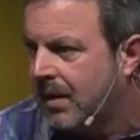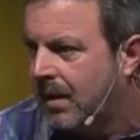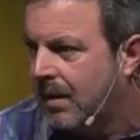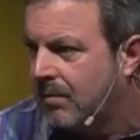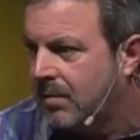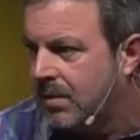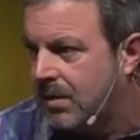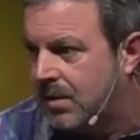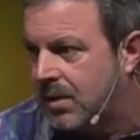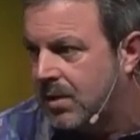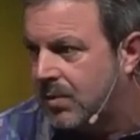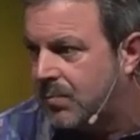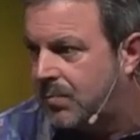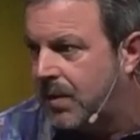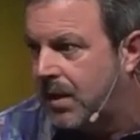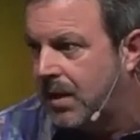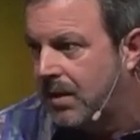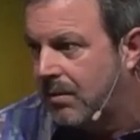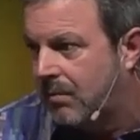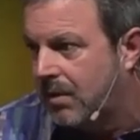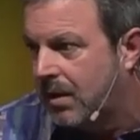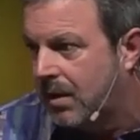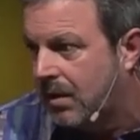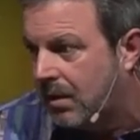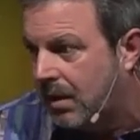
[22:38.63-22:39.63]
I'm just
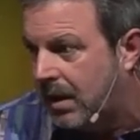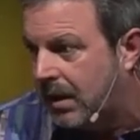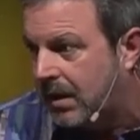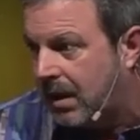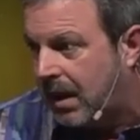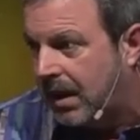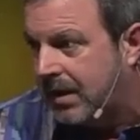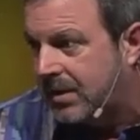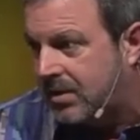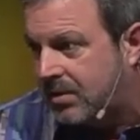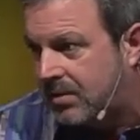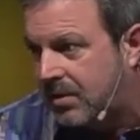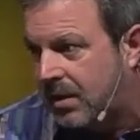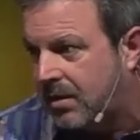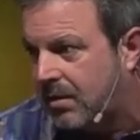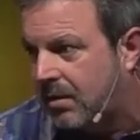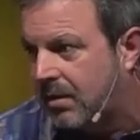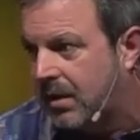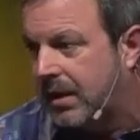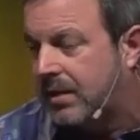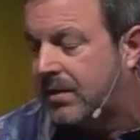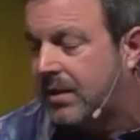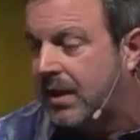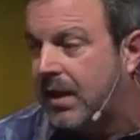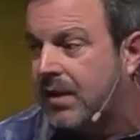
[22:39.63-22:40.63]
being real. Like, I
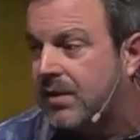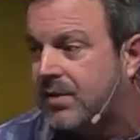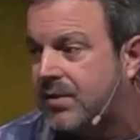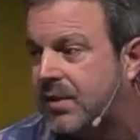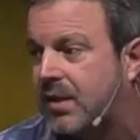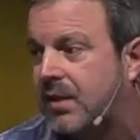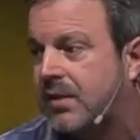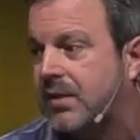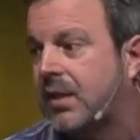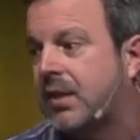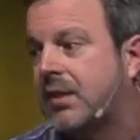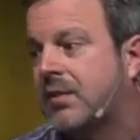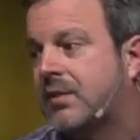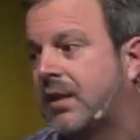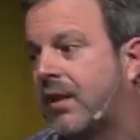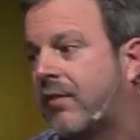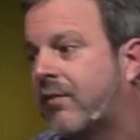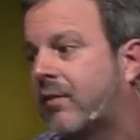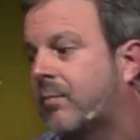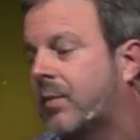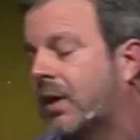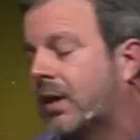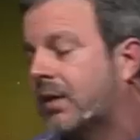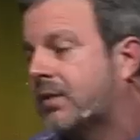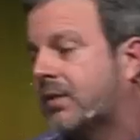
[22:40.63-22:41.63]
struggle. Like, Dan says he's
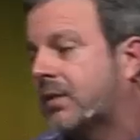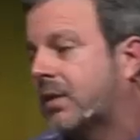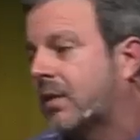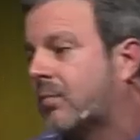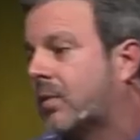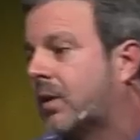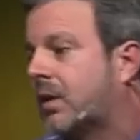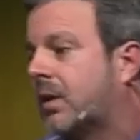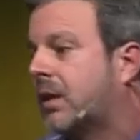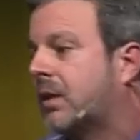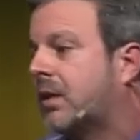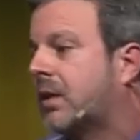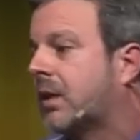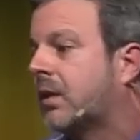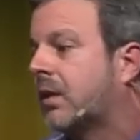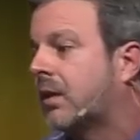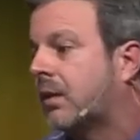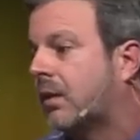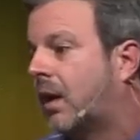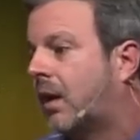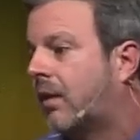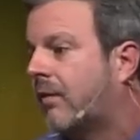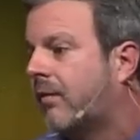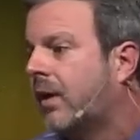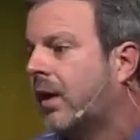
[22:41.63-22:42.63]
never met someone he
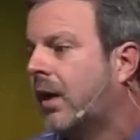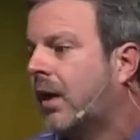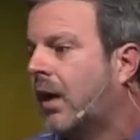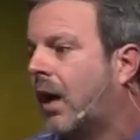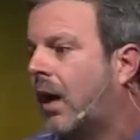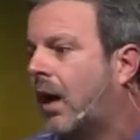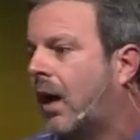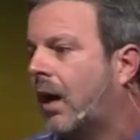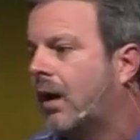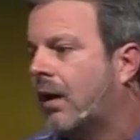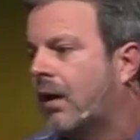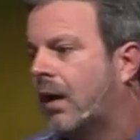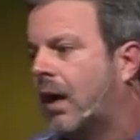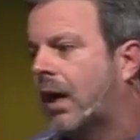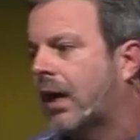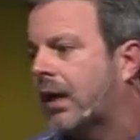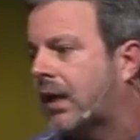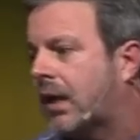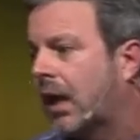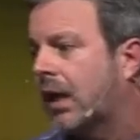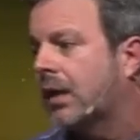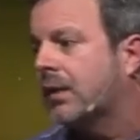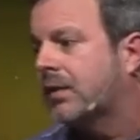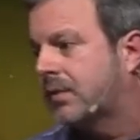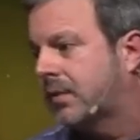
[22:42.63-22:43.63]
didn't love. I, I
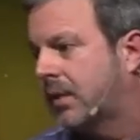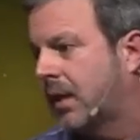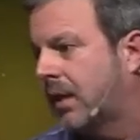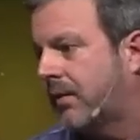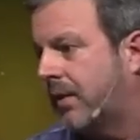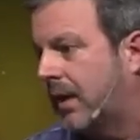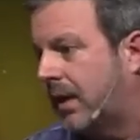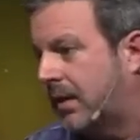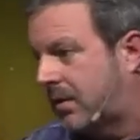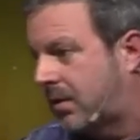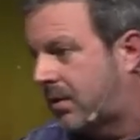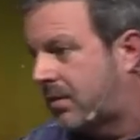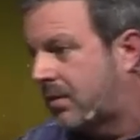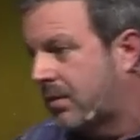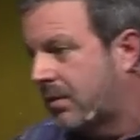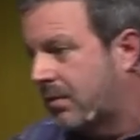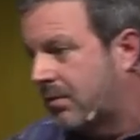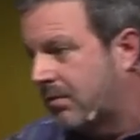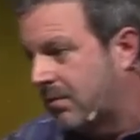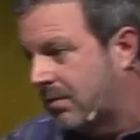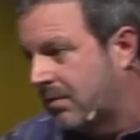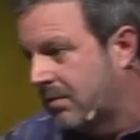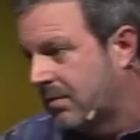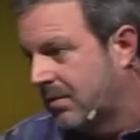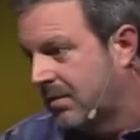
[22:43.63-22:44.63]
can't say that's
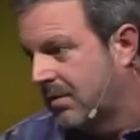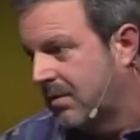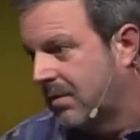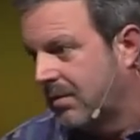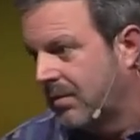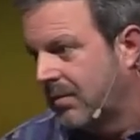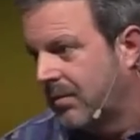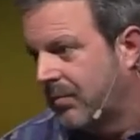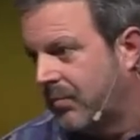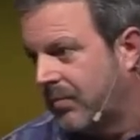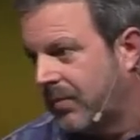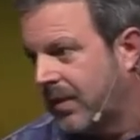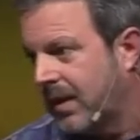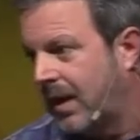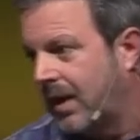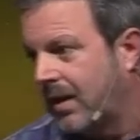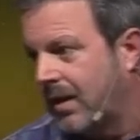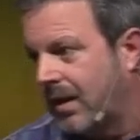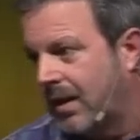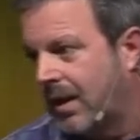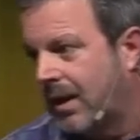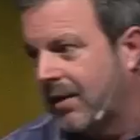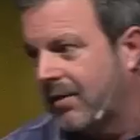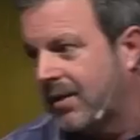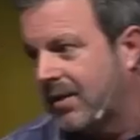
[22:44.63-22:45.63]
true. I,
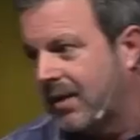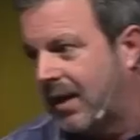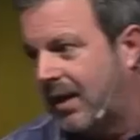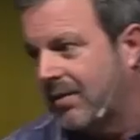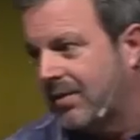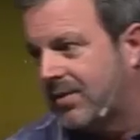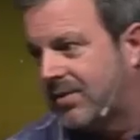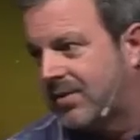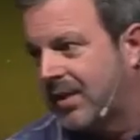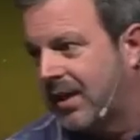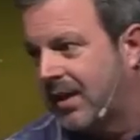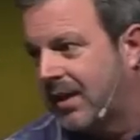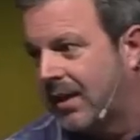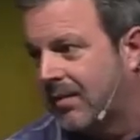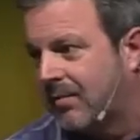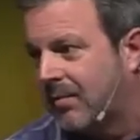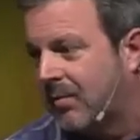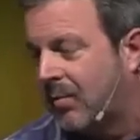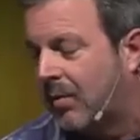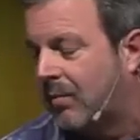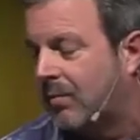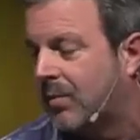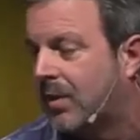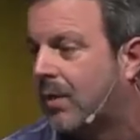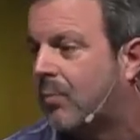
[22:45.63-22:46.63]
I, I'd say,
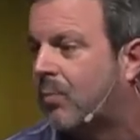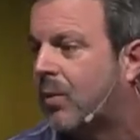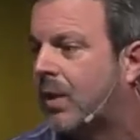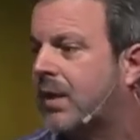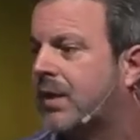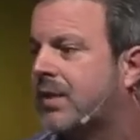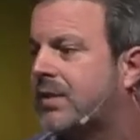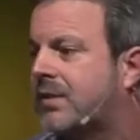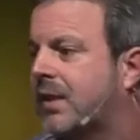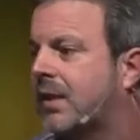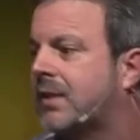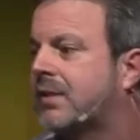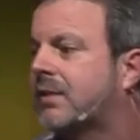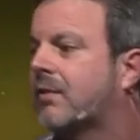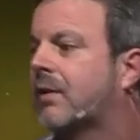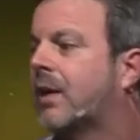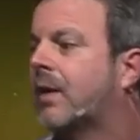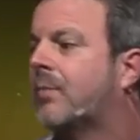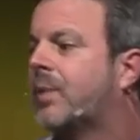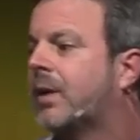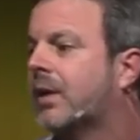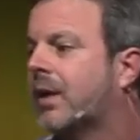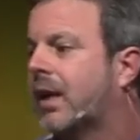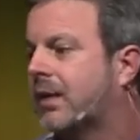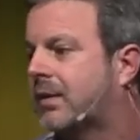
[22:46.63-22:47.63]
you know, one of these days I
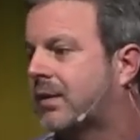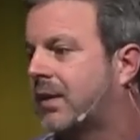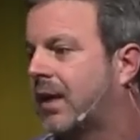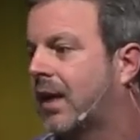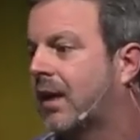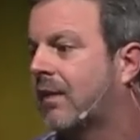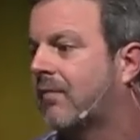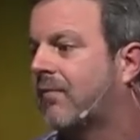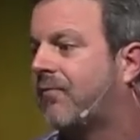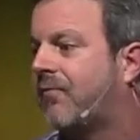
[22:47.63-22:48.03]
want to be like Dan.